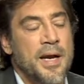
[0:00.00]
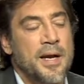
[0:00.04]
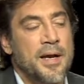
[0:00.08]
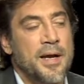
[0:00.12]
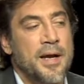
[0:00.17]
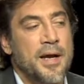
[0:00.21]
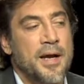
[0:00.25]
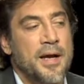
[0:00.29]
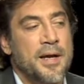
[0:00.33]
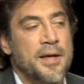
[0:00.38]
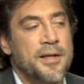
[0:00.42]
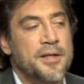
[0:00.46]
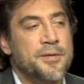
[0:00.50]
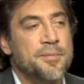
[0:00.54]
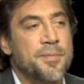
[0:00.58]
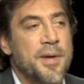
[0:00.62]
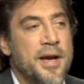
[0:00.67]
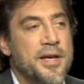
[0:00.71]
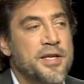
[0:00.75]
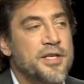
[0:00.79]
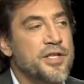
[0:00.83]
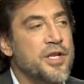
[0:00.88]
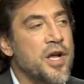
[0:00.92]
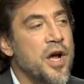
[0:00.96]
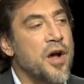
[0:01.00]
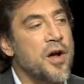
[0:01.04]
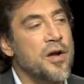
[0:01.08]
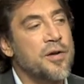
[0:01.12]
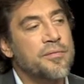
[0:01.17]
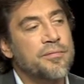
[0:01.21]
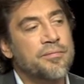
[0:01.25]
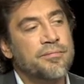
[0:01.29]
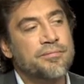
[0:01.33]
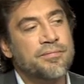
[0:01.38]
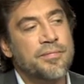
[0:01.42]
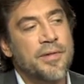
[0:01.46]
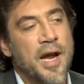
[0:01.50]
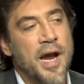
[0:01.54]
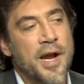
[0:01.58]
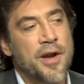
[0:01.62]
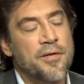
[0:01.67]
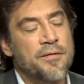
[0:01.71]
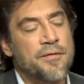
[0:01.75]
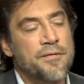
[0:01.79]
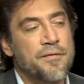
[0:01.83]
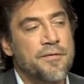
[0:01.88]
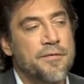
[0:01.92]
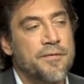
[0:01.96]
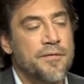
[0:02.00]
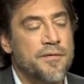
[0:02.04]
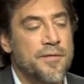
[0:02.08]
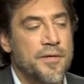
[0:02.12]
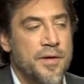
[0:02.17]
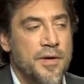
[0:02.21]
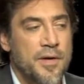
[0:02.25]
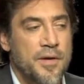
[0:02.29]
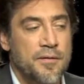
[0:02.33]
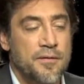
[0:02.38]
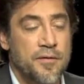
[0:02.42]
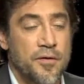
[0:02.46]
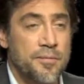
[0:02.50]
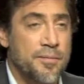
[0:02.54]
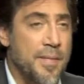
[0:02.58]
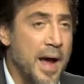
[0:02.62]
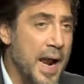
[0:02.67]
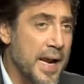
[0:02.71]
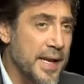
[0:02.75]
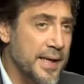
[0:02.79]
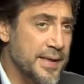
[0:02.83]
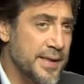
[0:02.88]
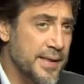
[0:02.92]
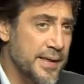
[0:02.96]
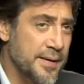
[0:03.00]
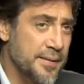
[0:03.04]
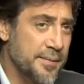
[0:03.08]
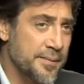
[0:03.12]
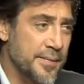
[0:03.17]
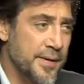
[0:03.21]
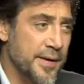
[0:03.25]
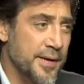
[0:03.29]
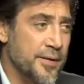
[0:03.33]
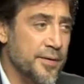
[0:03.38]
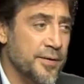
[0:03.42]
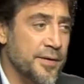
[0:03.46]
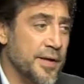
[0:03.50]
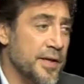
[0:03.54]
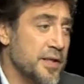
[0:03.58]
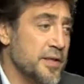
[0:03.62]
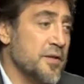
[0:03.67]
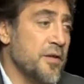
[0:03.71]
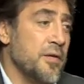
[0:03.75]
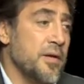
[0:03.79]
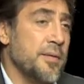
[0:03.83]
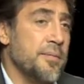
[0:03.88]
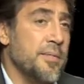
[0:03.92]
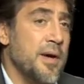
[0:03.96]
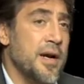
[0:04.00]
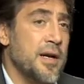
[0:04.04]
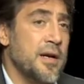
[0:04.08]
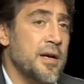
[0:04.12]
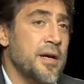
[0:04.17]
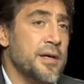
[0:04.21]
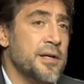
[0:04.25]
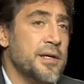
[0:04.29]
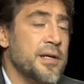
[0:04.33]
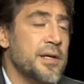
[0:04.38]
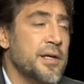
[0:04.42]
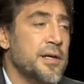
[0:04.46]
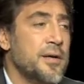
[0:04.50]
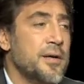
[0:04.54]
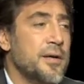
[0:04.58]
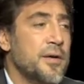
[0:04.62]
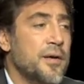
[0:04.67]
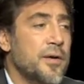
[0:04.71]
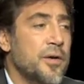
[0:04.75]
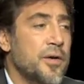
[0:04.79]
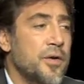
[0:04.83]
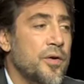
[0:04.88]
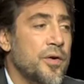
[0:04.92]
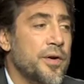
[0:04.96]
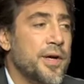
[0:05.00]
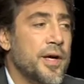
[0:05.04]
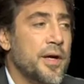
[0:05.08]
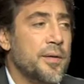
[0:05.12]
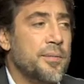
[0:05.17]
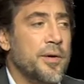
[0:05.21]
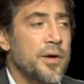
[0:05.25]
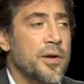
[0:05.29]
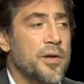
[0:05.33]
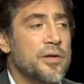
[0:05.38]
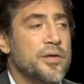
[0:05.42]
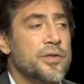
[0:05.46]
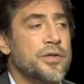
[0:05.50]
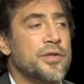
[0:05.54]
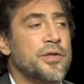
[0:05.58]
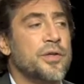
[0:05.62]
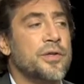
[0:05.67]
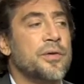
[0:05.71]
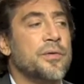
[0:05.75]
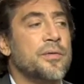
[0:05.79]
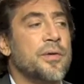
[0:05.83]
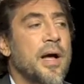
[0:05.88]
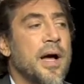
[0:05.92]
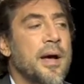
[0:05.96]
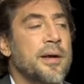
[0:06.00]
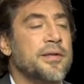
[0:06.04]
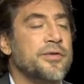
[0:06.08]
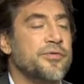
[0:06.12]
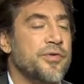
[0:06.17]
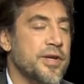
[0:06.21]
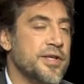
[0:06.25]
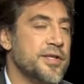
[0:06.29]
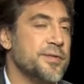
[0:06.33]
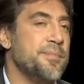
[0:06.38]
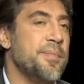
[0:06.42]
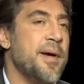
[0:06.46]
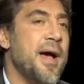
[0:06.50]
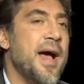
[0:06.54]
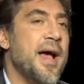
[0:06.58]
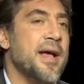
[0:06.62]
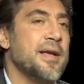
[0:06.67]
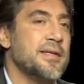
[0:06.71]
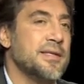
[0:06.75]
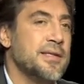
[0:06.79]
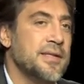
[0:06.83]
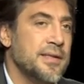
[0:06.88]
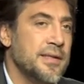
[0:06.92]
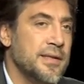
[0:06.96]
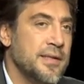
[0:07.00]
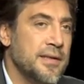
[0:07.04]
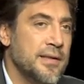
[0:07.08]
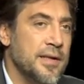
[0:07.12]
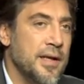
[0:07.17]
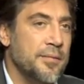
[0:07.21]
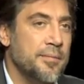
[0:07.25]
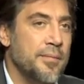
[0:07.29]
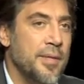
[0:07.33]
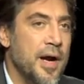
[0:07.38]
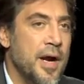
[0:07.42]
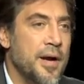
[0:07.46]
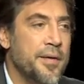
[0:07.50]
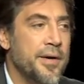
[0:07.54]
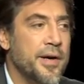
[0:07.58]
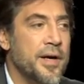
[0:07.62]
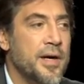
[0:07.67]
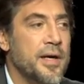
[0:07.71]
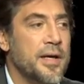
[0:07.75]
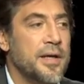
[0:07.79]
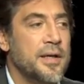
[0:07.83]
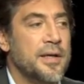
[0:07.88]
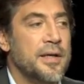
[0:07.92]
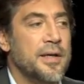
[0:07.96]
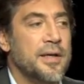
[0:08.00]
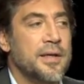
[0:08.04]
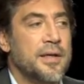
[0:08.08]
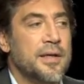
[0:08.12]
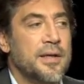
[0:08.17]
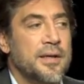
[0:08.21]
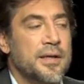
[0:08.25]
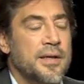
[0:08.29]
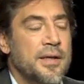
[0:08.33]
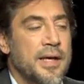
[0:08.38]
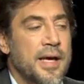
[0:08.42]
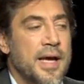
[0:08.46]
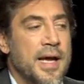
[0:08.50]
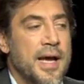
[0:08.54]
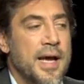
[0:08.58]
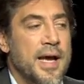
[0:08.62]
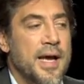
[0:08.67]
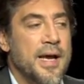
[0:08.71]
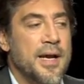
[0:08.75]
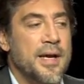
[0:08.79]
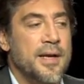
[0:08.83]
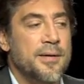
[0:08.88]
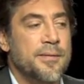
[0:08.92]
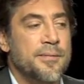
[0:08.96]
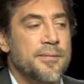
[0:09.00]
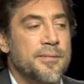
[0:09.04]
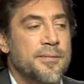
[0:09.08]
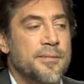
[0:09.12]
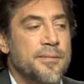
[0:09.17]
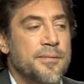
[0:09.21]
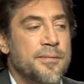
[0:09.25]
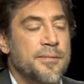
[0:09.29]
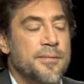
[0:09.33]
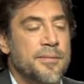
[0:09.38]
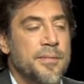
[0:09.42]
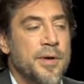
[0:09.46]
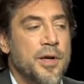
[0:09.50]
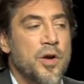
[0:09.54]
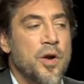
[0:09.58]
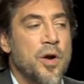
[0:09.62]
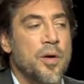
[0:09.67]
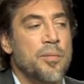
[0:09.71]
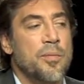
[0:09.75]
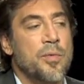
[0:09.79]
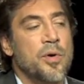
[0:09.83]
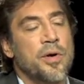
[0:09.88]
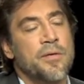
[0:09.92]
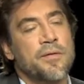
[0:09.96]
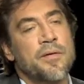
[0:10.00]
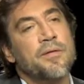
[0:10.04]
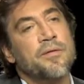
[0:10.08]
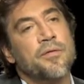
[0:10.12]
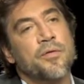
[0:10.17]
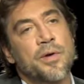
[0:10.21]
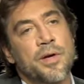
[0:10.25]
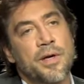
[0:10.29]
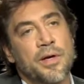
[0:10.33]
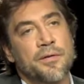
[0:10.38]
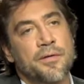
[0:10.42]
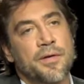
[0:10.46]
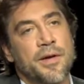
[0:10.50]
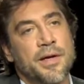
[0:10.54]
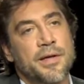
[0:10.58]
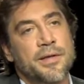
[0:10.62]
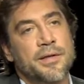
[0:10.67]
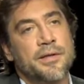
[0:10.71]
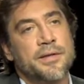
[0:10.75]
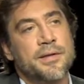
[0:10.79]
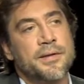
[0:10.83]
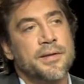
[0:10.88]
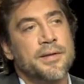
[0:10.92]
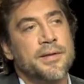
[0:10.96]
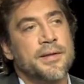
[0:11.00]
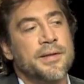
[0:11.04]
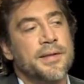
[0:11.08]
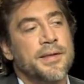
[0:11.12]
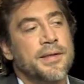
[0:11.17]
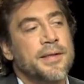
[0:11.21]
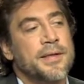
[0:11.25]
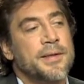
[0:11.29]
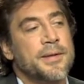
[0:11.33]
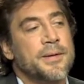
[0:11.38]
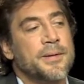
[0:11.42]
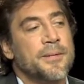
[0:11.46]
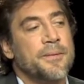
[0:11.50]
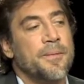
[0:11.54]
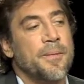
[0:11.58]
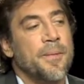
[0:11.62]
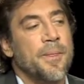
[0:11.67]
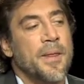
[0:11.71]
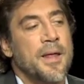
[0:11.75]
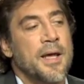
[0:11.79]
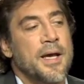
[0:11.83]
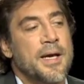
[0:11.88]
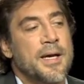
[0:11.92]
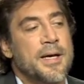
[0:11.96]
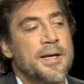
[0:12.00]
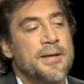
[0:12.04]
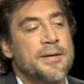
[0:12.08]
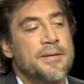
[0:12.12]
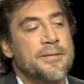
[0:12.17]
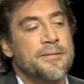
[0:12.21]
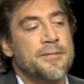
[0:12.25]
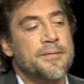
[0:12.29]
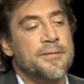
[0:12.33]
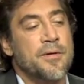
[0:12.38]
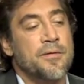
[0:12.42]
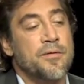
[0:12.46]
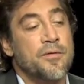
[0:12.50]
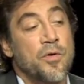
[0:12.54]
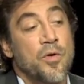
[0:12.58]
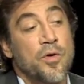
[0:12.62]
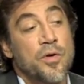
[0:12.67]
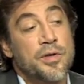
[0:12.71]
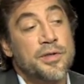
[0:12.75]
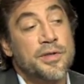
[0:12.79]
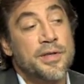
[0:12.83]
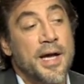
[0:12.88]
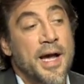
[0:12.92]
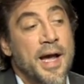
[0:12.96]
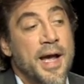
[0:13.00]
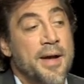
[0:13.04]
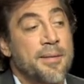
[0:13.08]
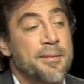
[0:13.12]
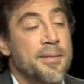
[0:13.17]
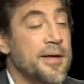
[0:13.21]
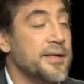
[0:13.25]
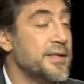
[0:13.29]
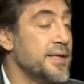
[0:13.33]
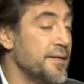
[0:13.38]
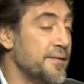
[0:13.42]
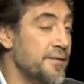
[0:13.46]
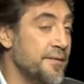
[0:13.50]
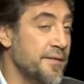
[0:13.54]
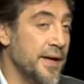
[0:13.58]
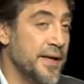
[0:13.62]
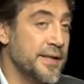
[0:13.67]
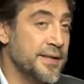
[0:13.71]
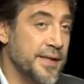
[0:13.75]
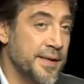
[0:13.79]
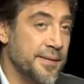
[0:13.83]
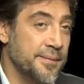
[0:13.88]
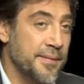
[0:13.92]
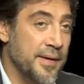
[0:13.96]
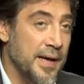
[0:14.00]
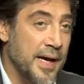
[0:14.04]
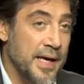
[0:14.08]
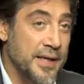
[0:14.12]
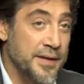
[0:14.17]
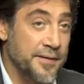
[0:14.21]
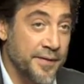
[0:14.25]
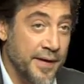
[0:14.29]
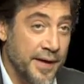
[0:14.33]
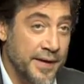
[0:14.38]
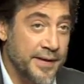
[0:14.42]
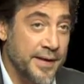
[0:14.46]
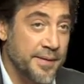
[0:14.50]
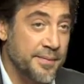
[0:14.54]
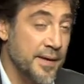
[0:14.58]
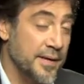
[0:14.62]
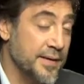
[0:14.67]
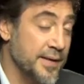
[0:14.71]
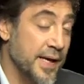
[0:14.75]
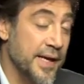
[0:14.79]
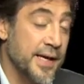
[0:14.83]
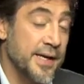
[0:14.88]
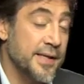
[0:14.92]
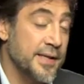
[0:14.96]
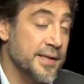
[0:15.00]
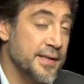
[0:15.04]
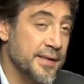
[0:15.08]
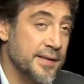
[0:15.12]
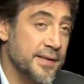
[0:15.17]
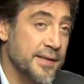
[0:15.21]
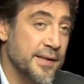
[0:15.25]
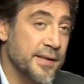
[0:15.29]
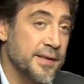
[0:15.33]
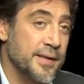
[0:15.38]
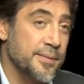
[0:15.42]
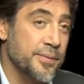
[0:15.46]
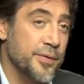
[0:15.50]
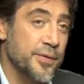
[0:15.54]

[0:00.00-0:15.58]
it's based on kind of formality because he's only my lawyer, but also I trespass that barrier and become more of a friend of his. And of course, I am as victim as he is in the